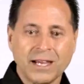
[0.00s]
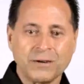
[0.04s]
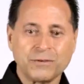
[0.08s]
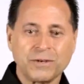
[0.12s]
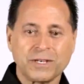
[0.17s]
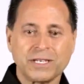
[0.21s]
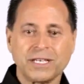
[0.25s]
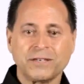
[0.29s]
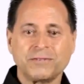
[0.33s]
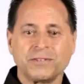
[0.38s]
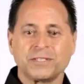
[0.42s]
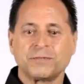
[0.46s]

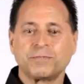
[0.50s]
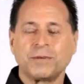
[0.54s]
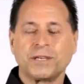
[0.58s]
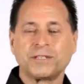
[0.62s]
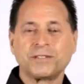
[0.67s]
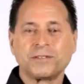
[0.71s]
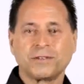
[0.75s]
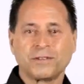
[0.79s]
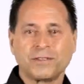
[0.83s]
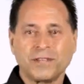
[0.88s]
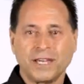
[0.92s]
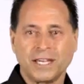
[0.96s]
want to give a
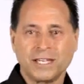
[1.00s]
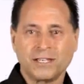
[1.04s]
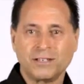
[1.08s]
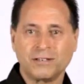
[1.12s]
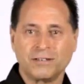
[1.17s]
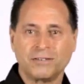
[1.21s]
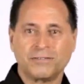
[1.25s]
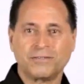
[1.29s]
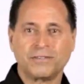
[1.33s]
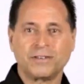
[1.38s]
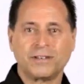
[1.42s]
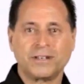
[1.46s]
special
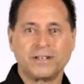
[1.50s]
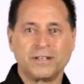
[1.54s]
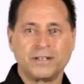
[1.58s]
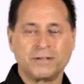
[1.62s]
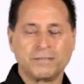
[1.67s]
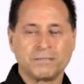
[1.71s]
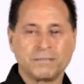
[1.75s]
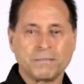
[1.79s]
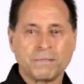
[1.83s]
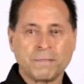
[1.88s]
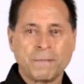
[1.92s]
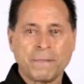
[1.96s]
thank you
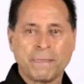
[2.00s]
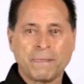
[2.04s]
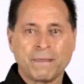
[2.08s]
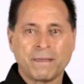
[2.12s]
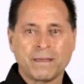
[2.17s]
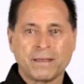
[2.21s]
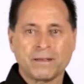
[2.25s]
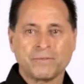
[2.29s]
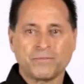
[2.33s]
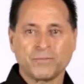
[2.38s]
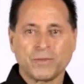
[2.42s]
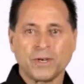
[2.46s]
for
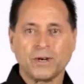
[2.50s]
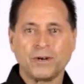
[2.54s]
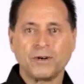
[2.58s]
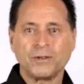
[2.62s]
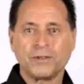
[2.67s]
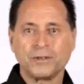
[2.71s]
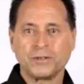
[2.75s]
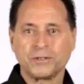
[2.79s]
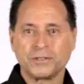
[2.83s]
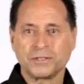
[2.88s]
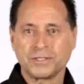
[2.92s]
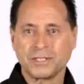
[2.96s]

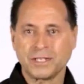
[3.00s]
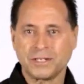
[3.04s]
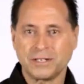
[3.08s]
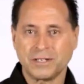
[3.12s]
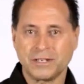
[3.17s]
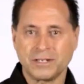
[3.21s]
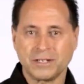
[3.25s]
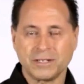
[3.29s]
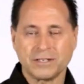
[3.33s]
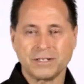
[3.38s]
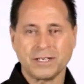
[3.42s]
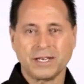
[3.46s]
all those
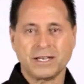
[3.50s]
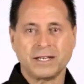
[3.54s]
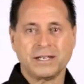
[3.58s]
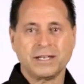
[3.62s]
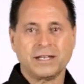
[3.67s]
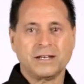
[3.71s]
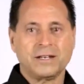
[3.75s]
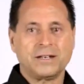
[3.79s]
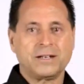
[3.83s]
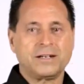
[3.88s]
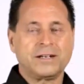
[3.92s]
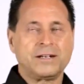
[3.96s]
that
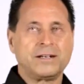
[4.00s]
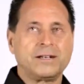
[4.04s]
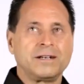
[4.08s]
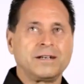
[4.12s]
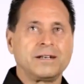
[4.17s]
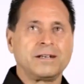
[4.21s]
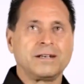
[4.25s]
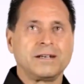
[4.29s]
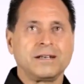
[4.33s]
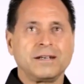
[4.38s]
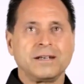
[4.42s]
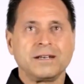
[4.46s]

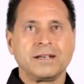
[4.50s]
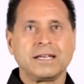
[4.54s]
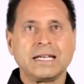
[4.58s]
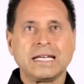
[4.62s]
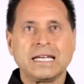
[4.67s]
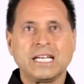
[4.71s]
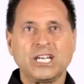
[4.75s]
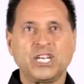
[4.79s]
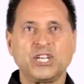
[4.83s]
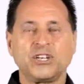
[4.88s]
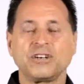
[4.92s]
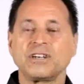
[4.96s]
are
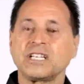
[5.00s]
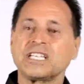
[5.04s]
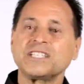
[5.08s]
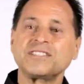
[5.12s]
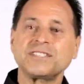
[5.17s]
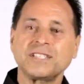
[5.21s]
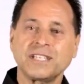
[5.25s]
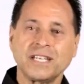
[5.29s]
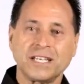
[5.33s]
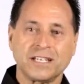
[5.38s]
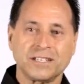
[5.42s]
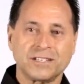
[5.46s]
here
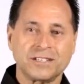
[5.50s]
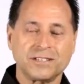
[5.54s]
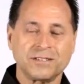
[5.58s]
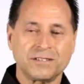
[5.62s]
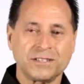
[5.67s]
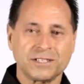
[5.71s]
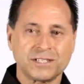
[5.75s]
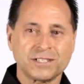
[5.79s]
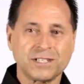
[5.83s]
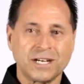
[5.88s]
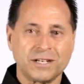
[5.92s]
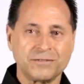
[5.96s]
listening
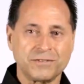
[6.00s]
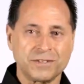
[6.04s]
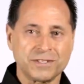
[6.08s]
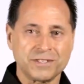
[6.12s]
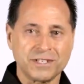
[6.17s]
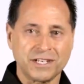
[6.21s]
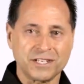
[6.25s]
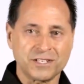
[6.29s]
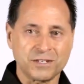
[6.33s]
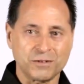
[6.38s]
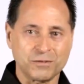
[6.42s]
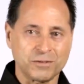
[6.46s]
to this
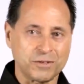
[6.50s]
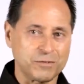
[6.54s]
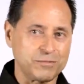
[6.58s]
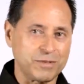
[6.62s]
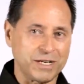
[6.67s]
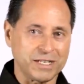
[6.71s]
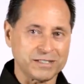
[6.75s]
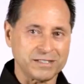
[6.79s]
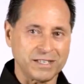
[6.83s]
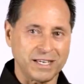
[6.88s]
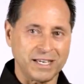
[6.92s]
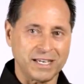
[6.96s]
conversation we're
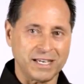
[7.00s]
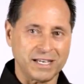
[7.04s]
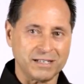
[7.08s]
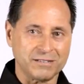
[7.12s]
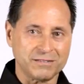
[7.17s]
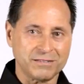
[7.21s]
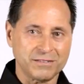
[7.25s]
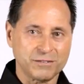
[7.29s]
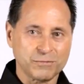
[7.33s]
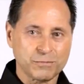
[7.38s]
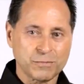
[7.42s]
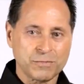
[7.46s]
about to
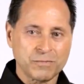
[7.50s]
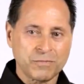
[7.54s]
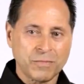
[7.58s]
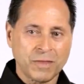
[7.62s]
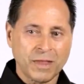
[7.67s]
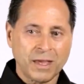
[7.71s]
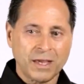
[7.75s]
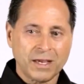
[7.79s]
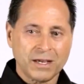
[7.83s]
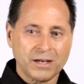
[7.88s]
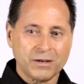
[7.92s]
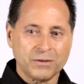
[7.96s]
have.
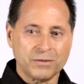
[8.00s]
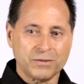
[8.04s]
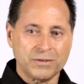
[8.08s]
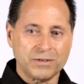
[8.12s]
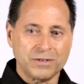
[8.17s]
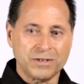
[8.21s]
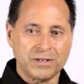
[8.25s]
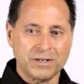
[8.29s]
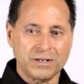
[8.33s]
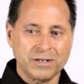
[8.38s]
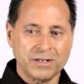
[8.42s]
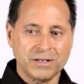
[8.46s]

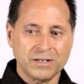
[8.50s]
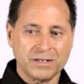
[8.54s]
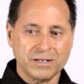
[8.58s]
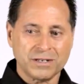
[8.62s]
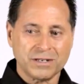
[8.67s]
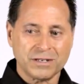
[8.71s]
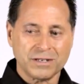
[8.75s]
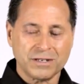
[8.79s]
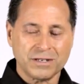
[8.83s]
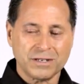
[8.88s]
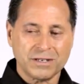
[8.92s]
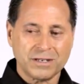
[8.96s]

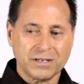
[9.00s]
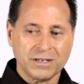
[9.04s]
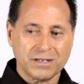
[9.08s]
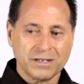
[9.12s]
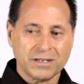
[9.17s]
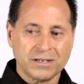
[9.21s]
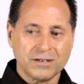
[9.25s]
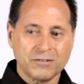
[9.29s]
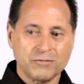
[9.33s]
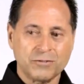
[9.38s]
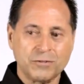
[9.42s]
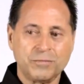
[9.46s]

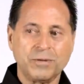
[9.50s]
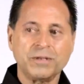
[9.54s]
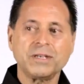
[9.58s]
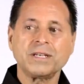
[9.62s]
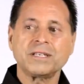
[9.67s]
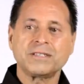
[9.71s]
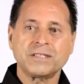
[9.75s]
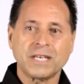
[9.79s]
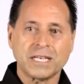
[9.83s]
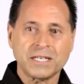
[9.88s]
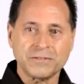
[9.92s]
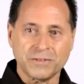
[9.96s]
We've been
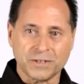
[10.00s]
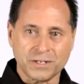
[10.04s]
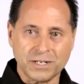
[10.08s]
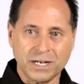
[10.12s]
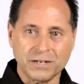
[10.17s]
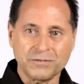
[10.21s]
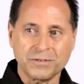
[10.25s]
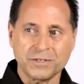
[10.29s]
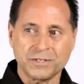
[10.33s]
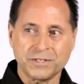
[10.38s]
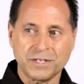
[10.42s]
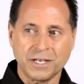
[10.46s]
inside of a
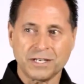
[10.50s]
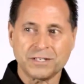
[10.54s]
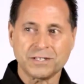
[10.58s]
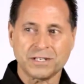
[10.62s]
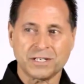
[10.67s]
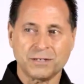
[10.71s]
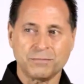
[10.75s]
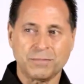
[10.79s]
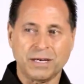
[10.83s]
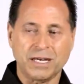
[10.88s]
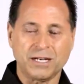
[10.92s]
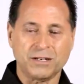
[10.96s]

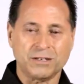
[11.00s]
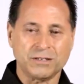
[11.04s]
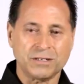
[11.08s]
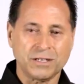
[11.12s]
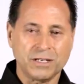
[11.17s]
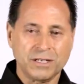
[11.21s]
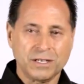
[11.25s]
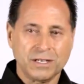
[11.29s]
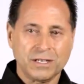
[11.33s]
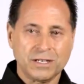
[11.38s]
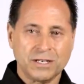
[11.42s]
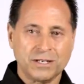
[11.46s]
conversation
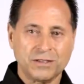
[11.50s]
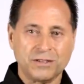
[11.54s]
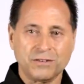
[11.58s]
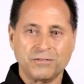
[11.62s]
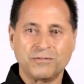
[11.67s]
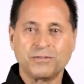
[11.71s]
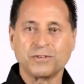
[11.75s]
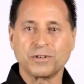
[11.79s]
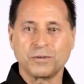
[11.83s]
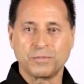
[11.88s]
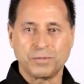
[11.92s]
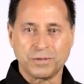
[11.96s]
about
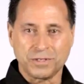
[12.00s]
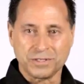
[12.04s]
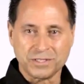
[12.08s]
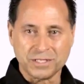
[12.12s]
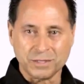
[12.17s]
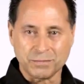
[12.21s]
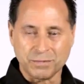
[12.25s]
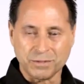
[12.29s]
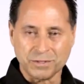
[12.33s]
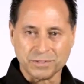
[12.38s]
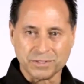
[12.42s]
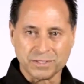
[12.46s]
the four
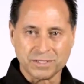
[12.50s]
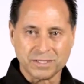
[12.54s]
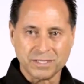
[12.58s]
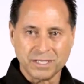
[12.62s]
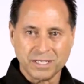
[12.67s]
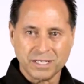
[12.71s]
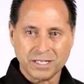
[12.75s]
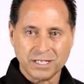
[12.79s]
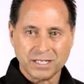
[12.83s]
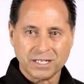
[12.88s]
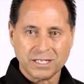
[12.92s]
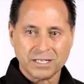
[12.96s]

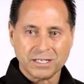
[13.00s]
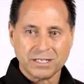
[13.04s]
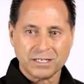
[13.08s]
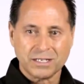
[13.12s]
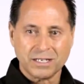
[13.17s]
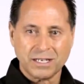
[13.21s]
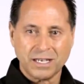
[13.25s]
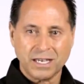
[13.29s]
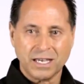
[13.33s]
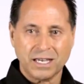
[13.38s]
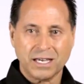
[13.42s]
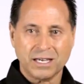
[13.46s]
principles,
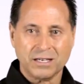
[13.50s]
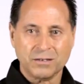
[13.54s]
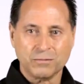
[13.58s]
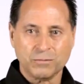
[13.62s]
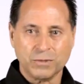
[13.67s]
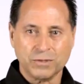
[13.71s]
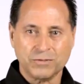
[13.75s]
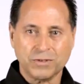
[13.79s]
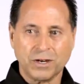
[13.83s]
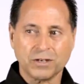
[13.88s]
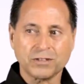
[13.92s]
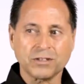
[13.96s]

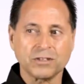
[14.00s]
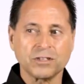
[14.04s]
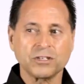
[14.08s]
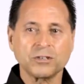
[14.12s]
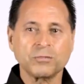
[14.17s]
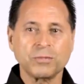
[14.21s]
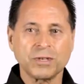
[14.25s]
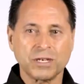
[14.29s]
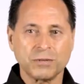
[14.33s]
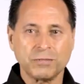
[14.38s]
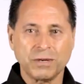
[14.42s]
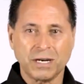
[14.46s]
and we talked a
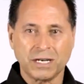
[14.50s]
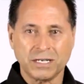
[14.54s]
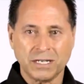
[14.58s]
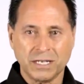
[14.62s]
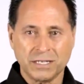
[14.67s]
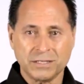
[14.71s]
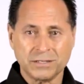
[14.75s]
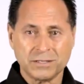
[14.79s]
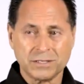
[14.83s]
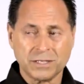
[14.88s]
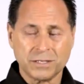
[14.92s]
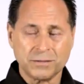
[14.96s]
little bit
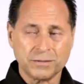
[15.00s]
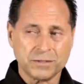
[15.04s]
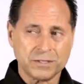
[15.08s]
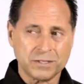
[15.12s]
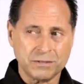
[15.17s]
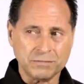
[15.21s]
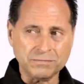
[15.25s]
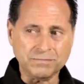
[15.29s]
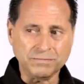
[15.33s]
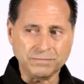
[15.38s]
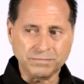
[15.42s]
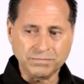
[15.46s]
about
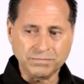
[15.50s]
enzymes,